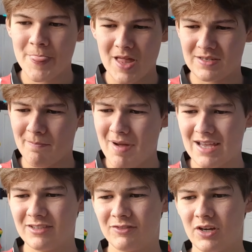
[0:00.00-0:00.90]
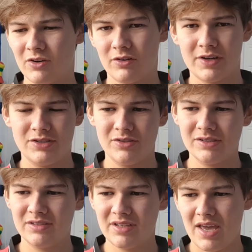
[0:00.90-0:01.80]
There's a massive cut off, as you
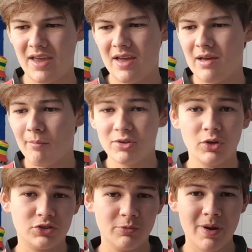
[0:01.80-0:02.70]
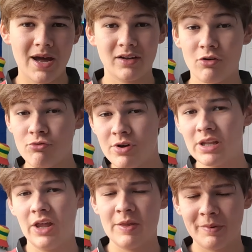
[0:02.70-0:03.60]
can see. It's not too bad. I really
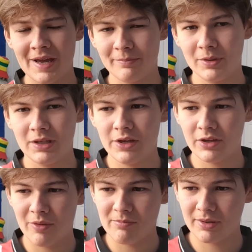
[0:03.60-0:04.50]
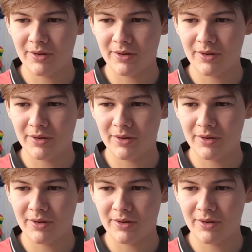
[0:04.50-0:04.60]
like the Blackburn logo in blue.